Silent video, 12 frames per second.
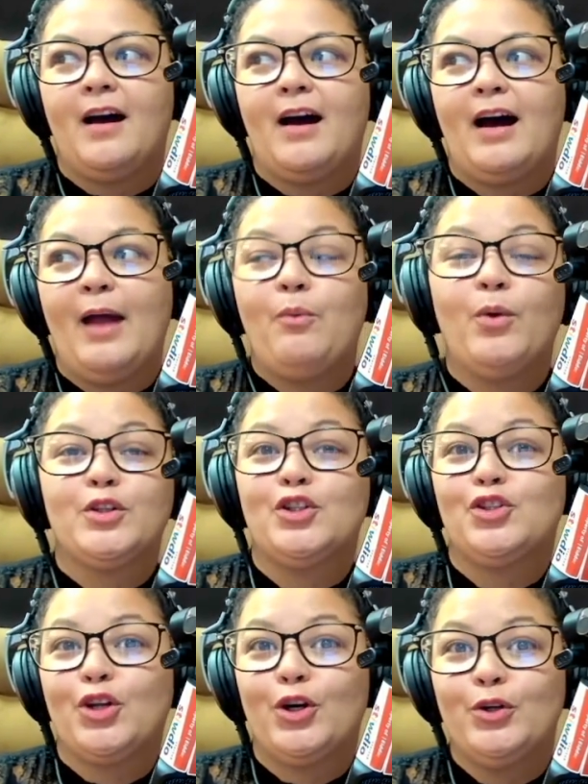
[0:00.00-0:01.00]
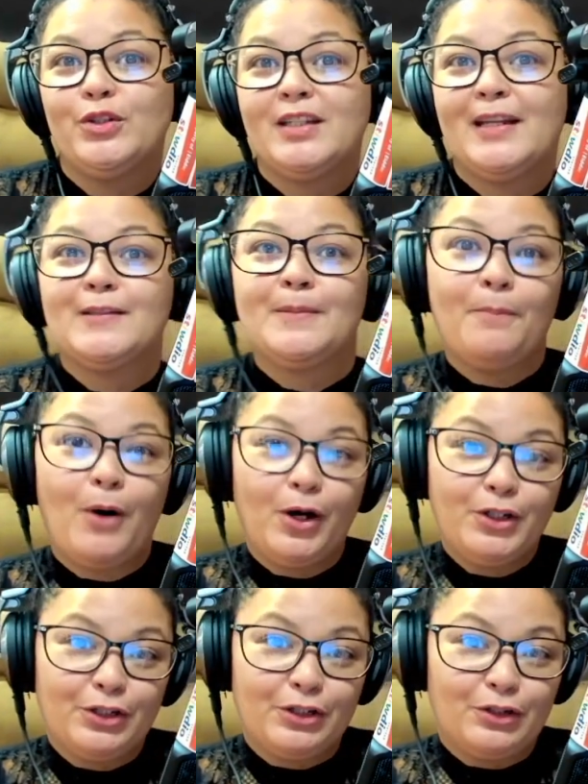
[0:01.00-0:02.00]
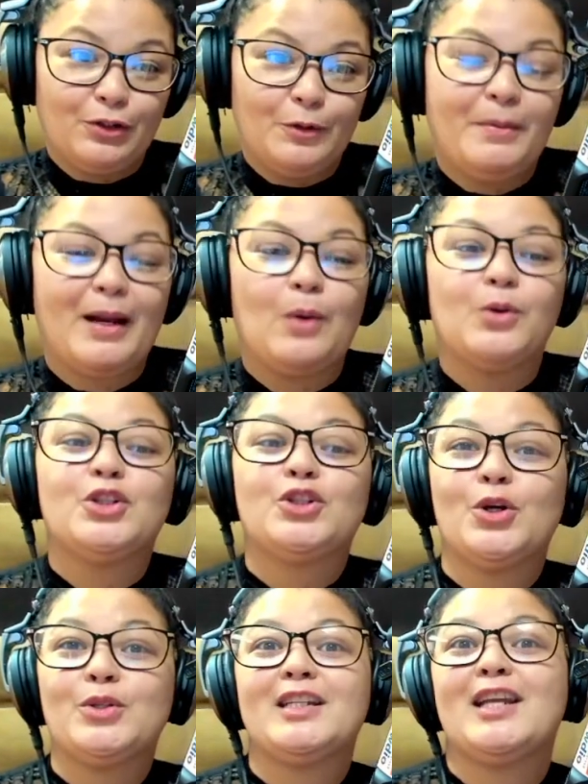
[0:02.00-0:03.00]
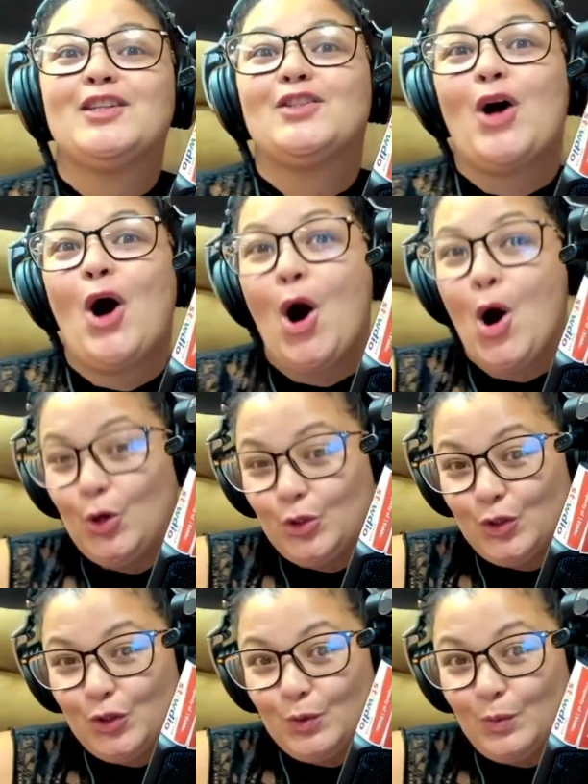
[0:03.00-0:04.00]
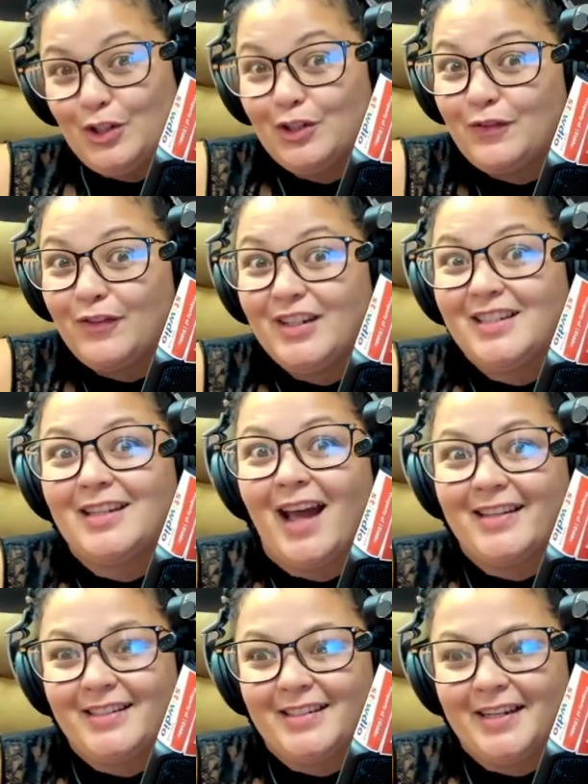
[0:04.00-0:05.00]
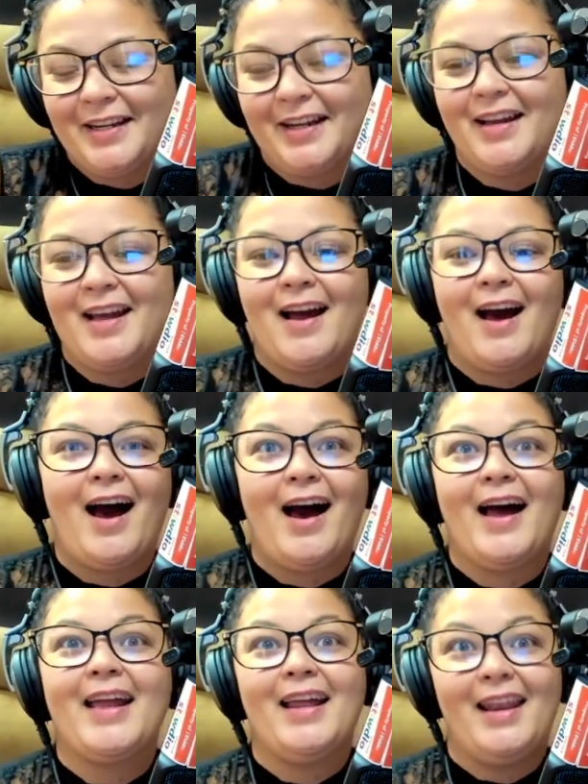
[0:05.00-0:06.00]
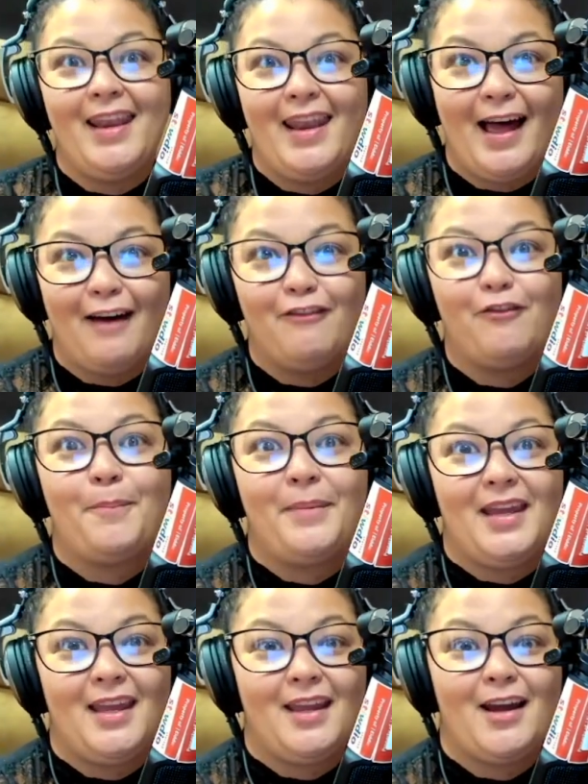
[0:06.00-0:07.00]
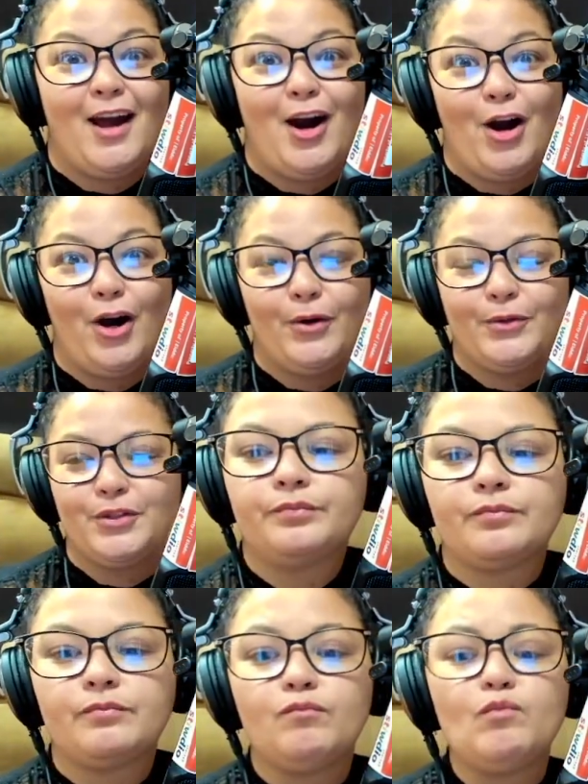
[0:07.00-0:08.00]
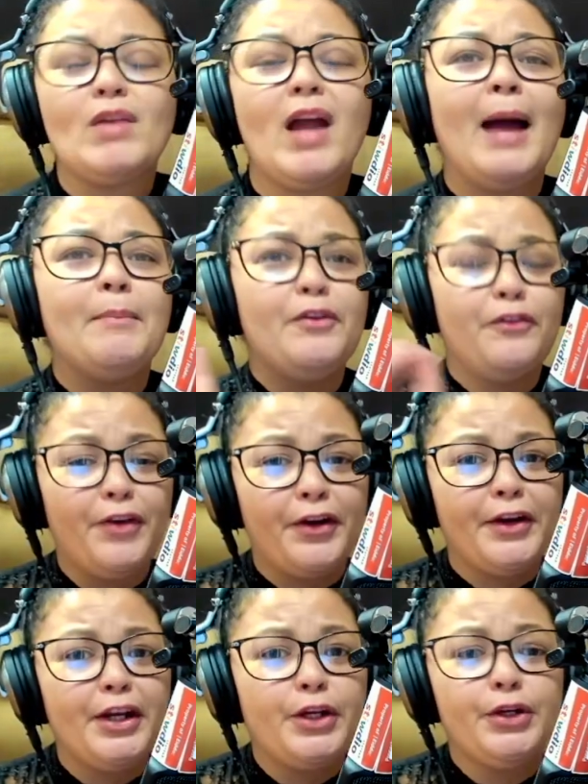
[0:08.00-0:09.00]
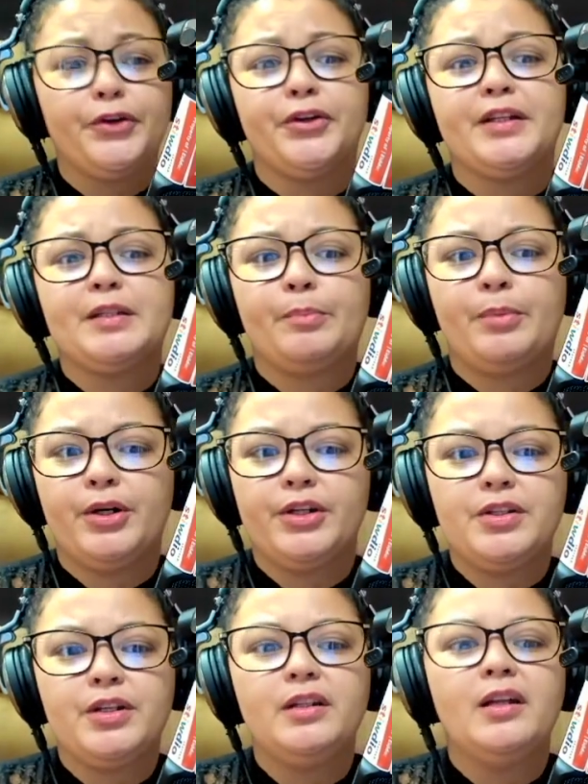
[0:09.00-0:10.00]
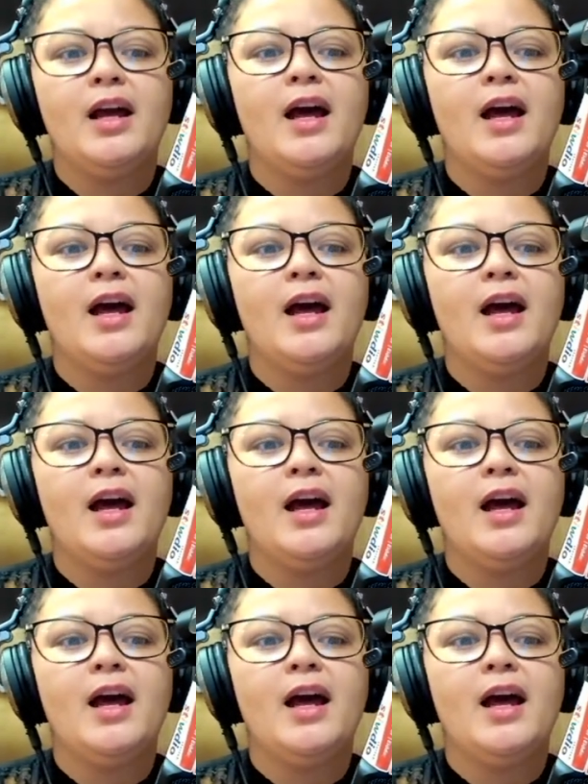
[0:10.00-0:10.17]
wasn't chosen as a model, but I was chosen as the host, which is fantastic. I love being a host. I'm a very curious person,